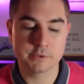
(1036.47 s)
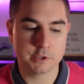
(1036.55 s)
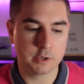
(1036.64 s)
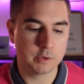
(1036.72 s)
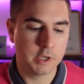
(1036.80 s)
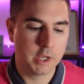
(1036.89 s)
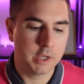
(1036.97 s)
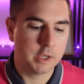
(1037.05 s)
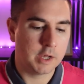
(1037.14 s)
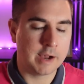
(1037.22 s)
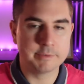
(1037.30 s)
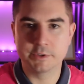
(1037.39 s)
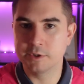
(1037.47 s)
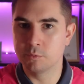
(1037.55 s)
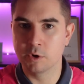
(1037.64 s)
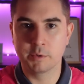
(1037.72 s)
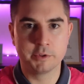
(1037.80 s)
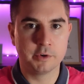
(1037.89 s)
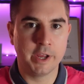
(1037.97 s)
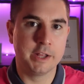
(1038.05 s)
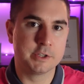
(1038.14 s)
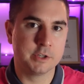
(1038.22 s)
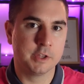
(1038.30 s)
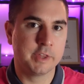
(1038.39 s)
So obviously work with your
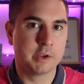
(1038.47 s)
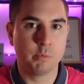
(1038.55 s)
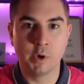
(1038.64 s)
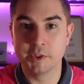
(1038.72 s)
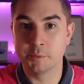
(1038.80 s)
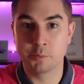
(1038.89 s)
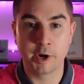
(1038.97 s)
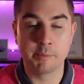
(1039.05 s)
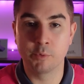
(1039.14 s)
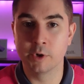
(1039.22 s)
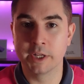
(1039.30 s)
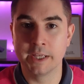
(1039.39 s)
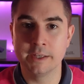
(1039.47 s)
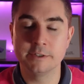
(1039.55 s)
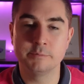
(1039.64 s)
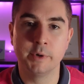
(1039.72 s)
agent on like what the prep work is,